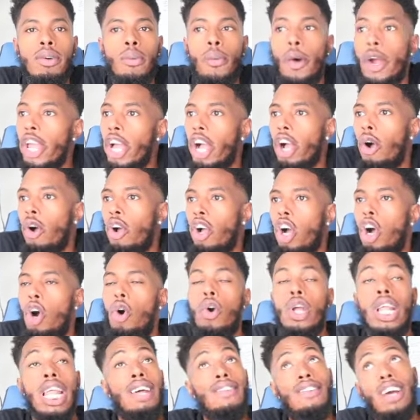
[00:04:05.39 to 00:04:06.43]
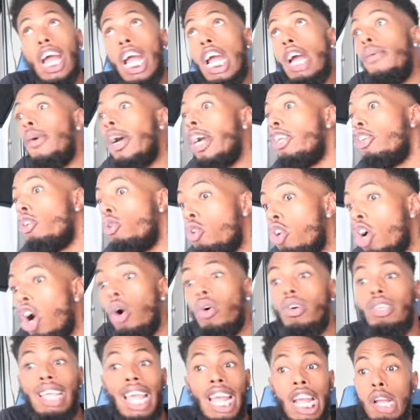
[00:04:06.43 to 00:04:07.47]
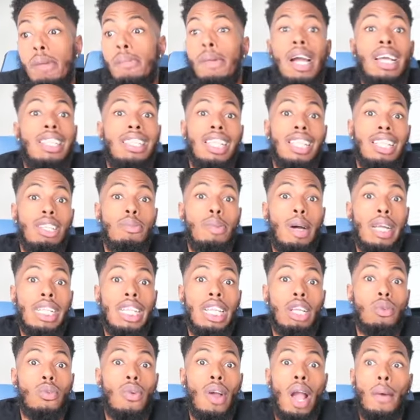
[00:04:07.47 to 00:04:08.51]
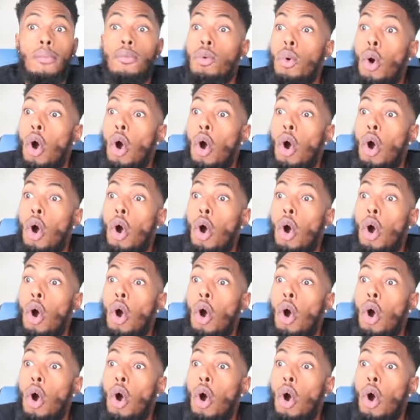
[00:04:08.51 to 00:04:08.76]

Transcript: Where y'all gonna go? If everywhere you go, everybody think you about to get robbed.